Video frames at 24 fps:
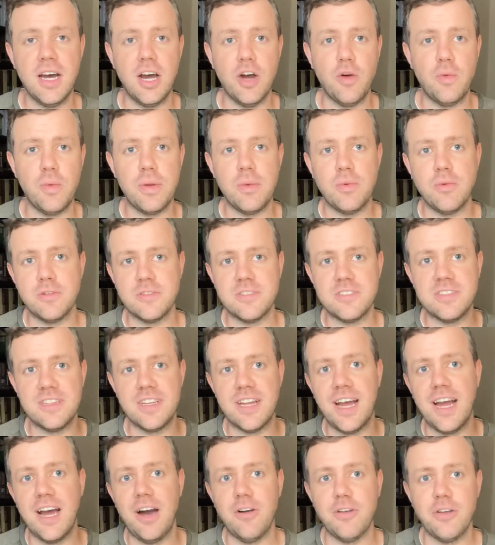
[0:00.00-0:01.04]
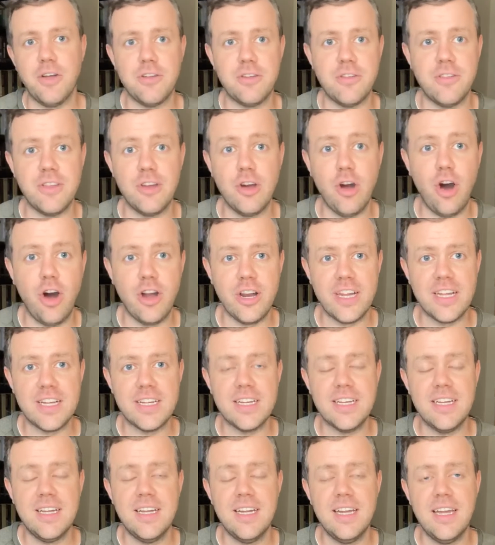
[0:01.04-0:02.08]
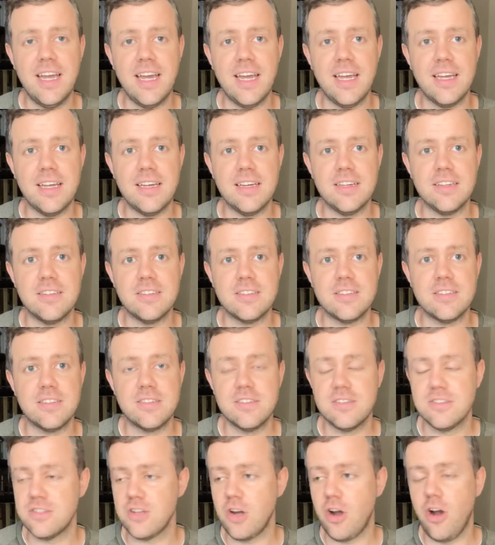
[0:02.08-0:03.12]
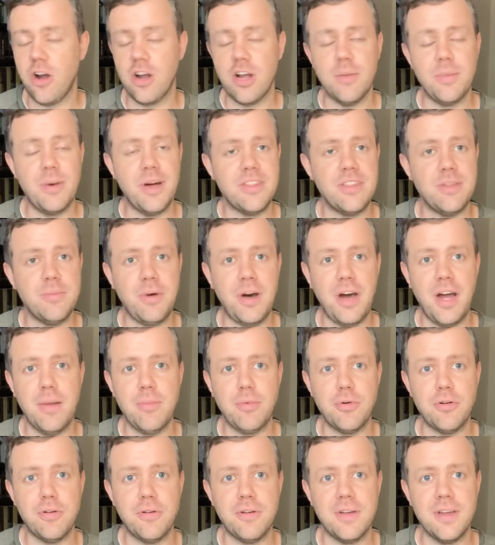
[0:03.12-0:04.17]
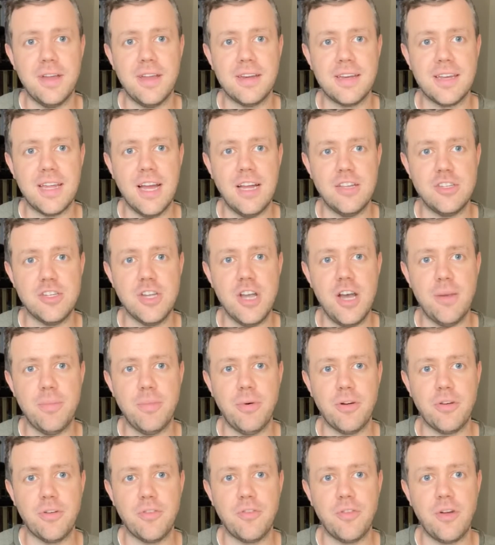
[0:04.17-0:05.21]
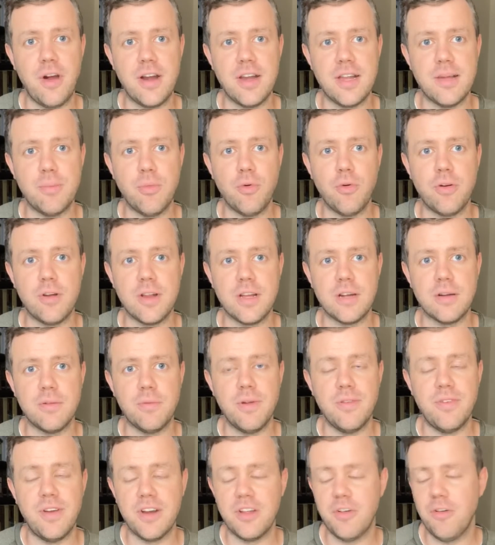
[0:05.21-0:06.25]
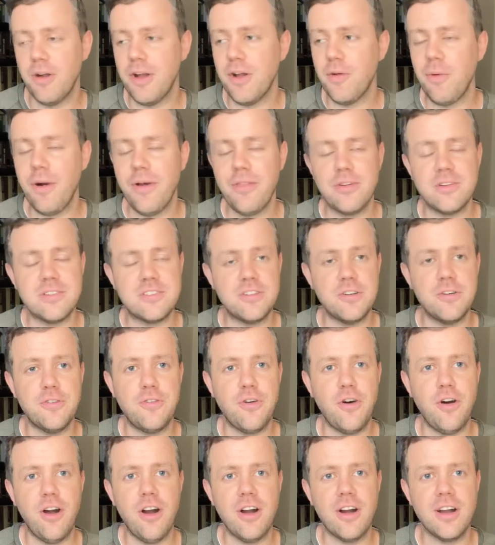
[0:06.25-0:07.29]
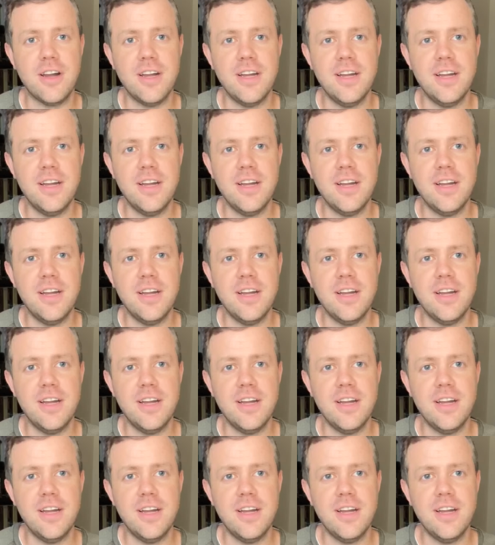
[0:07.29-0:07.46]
We will sit out under the awning and talk about the Bible and catch up on a Friday morning. We've had great weather so far.